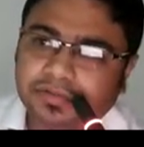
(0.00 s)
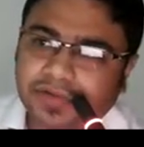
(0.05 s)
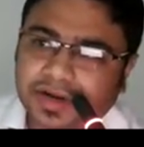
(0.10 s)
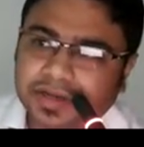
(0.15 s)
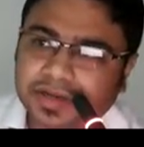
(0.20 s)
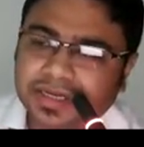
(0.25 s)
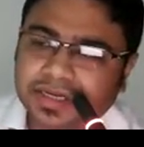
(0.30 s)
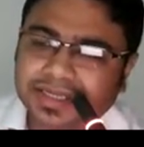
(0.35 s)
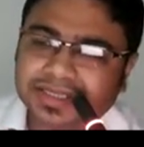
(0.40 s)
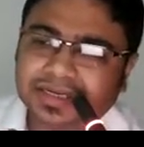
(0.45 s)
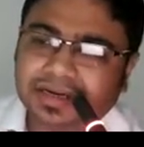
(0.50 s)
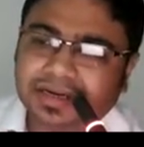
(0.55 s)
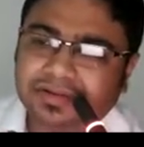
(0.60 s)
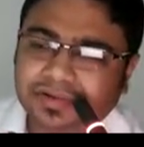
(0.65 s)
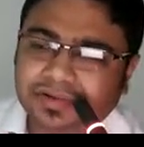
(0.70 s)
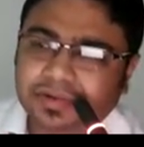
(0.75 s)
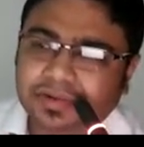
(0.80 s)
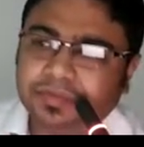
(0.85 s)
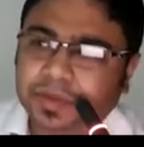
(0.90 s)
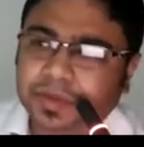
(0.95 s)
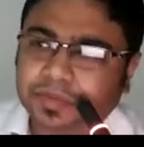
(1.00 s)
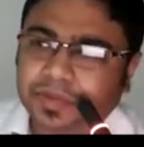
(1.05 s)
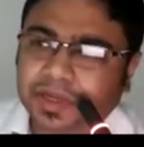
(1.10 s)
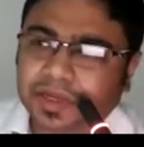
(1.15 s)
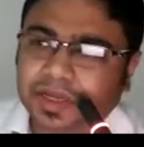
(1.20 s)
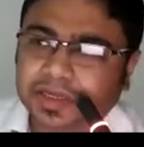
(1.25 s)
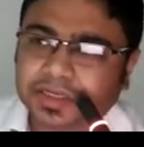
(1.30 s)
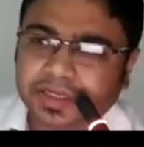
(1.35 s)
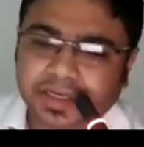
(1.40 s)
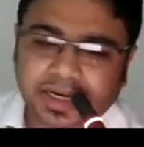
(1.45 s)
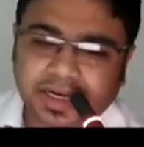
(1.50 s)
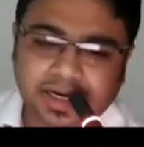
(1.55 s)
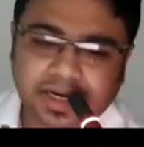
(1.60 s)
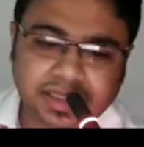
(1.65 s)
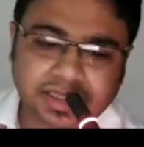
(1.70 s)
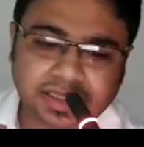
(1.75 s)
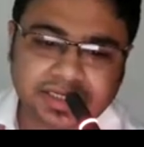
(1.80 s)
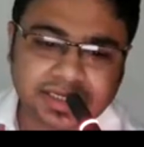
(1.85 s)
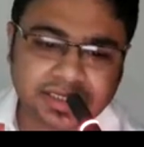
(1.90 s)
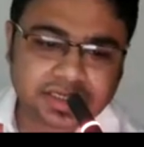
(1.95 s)
where there is confirmed PPHN
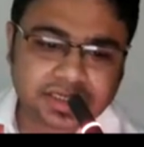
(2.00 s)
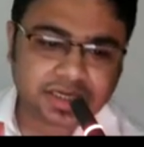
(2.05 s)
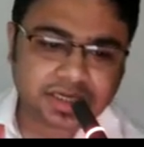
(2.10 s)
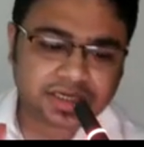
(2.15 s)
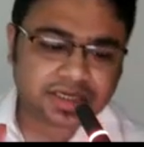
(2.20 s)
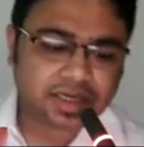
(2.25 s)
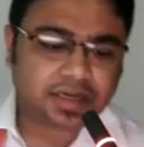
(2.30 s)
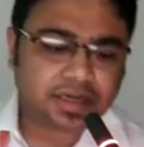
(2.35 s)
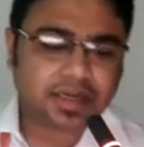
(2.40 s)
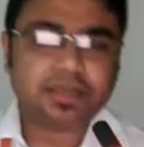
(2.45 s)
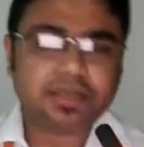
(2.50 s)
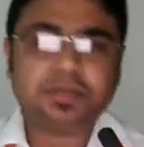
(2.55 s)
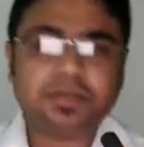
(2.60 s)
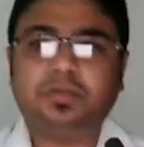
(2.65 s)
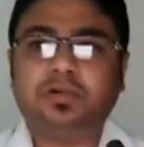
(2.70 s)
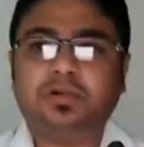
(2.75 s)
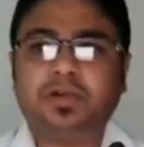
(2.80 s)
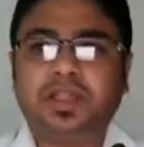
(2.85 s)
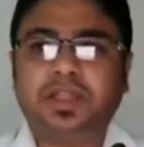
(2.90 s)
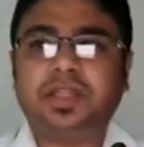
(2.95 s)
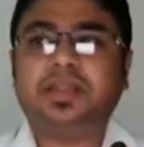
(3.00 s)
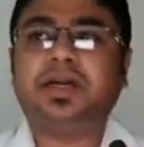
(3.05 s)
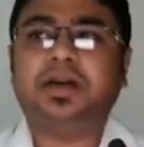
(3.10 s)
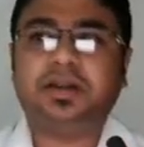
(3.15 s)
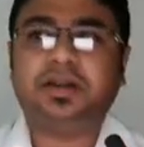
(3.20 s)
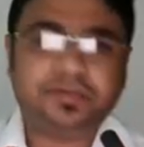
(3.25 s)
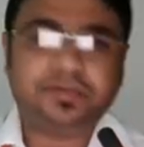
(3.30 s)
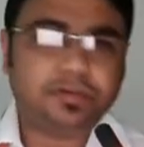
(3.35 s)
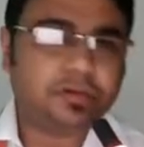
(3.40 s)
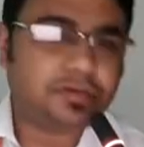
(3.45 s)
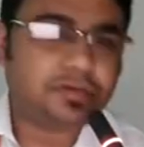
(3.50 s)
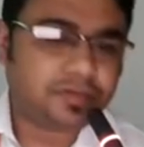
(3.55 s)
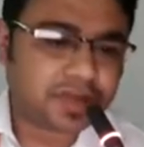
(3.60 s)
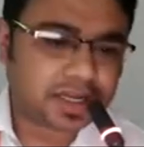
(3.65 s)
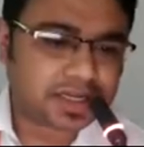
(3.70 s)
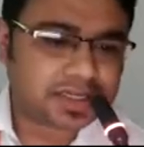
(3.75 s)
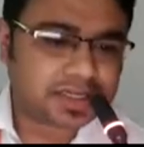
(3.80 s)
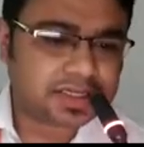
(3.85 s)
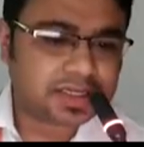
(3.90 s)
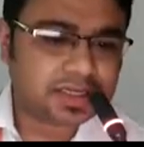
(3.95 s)
and the gestation is more than 34
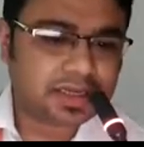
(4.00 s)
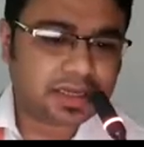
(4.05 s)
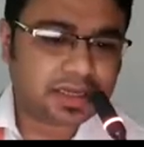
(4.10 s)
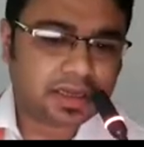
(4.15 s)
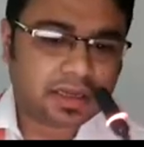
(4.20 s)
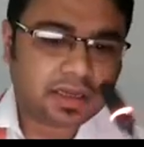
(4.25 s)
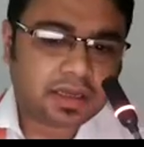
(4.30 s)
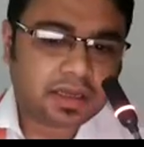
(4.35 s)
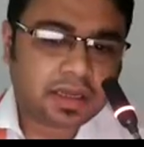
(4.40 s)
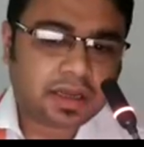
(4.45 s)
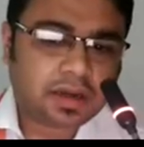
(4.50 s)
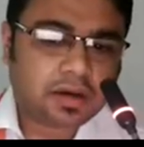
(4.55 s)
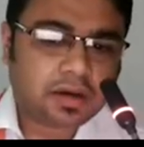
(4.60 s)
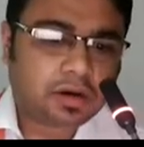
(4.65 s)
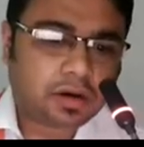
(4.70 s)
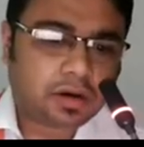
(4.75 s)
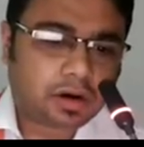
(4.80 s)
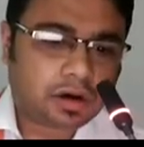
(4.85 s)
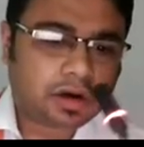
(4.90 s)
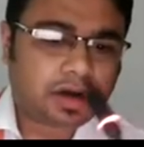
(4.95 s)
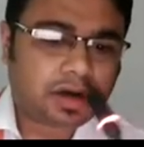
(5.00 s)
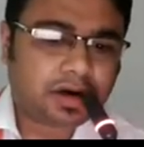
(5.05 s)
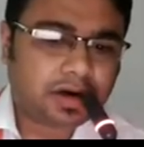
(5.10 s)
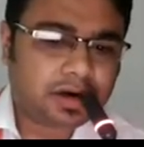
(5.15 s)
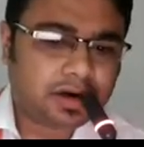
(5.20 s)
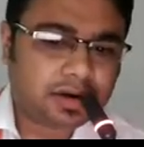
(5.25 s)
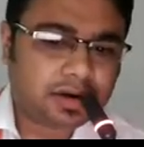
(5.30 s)
weeks. Or